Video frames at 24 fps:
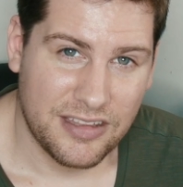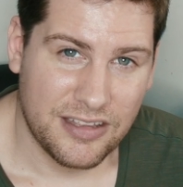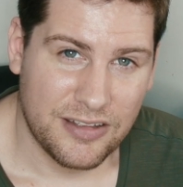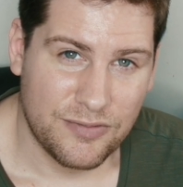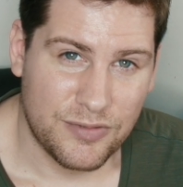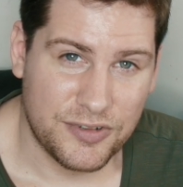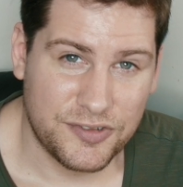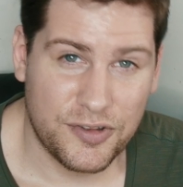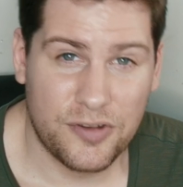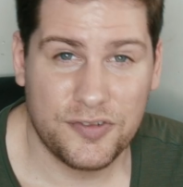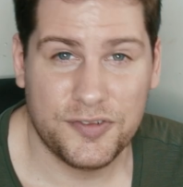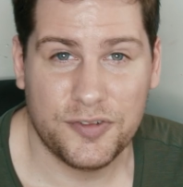
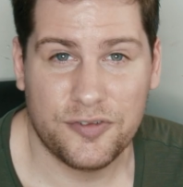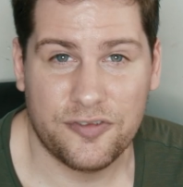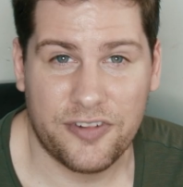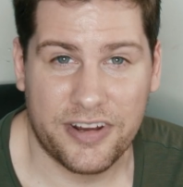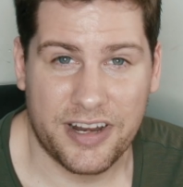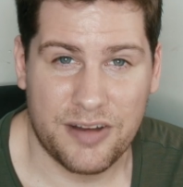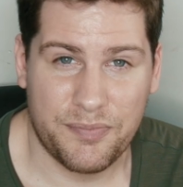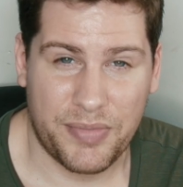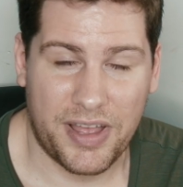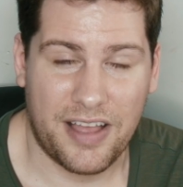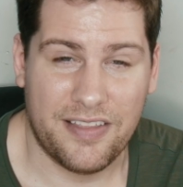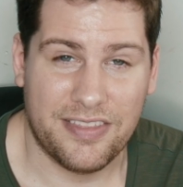What's also
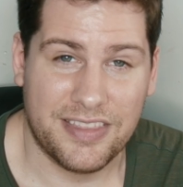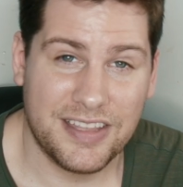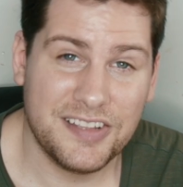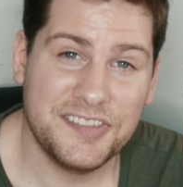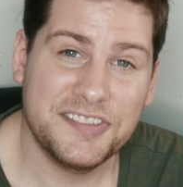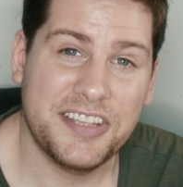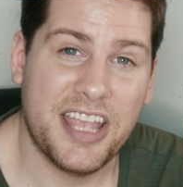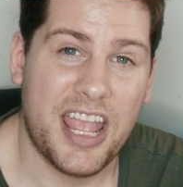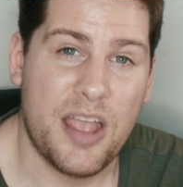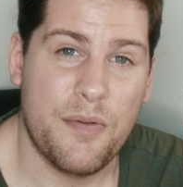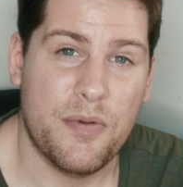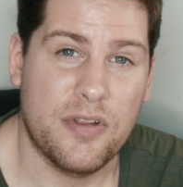great about this
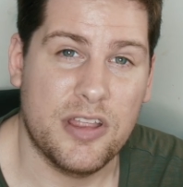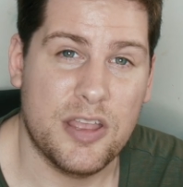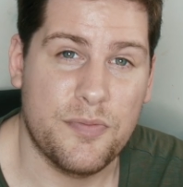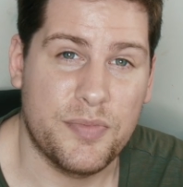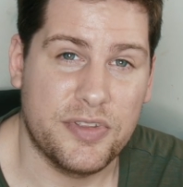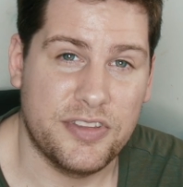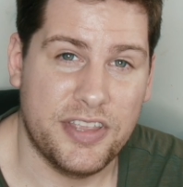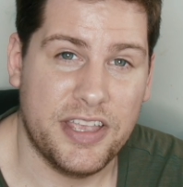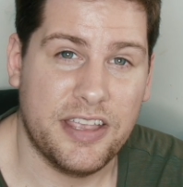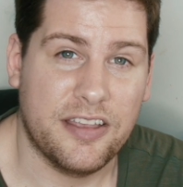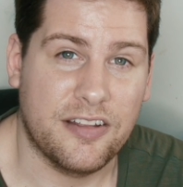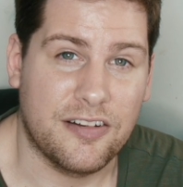camera in
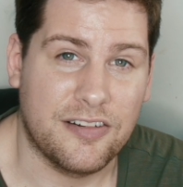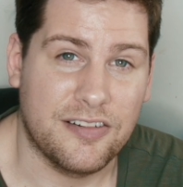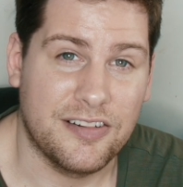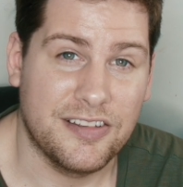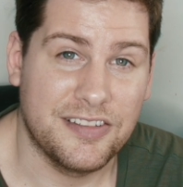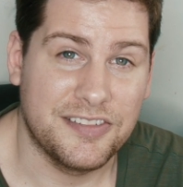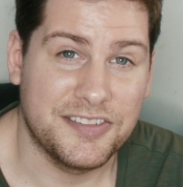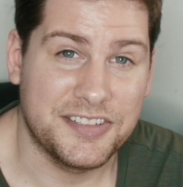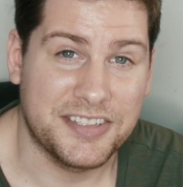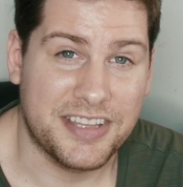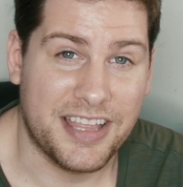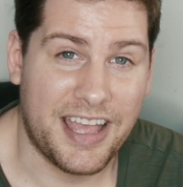particular
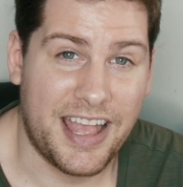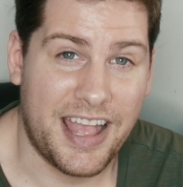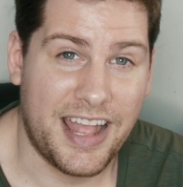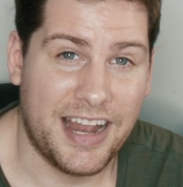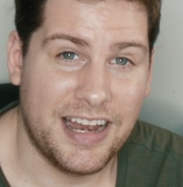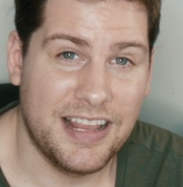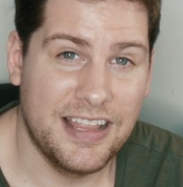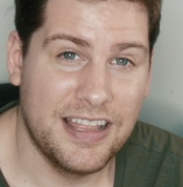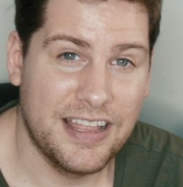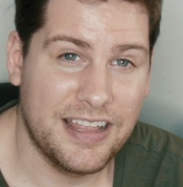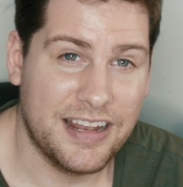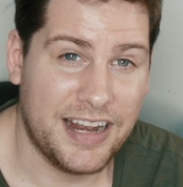is that
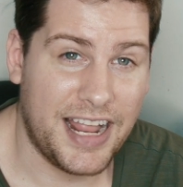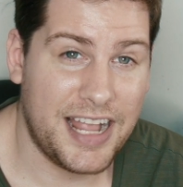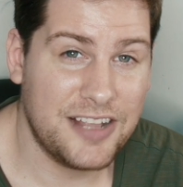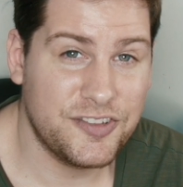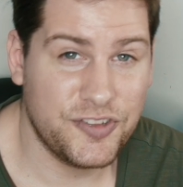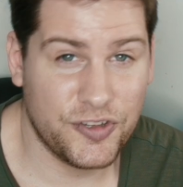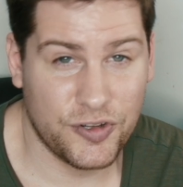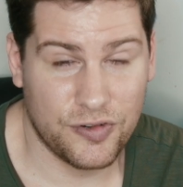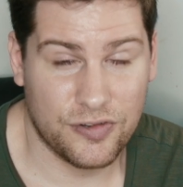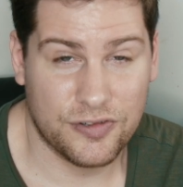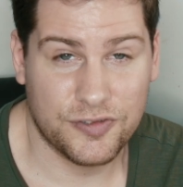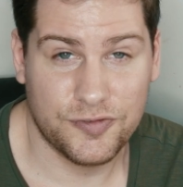it
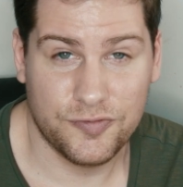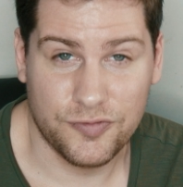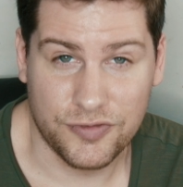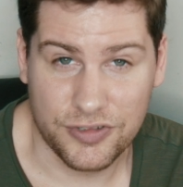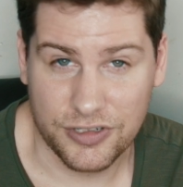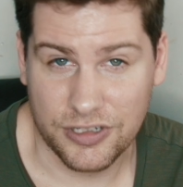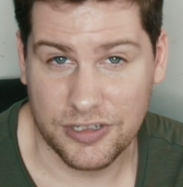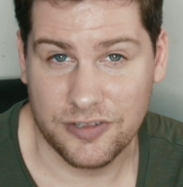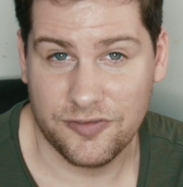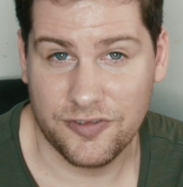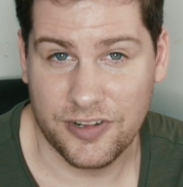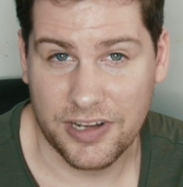actually looks
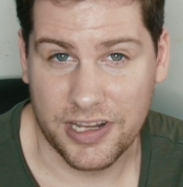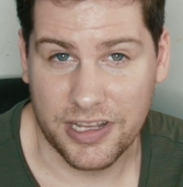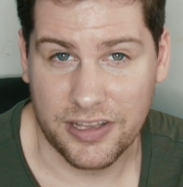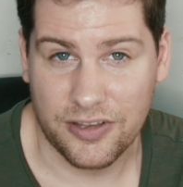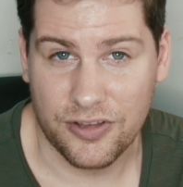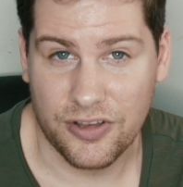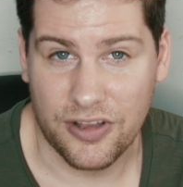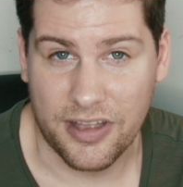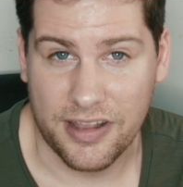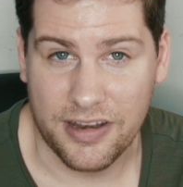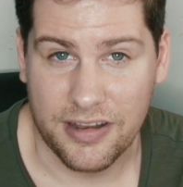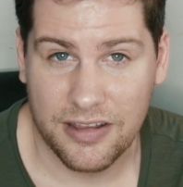really
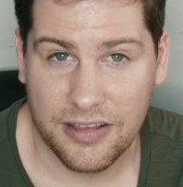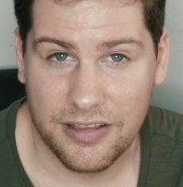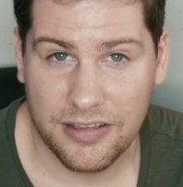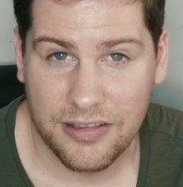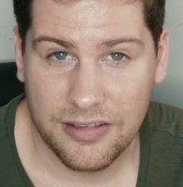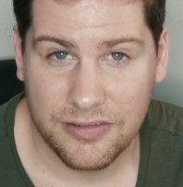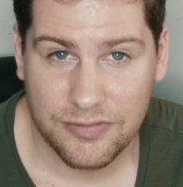good.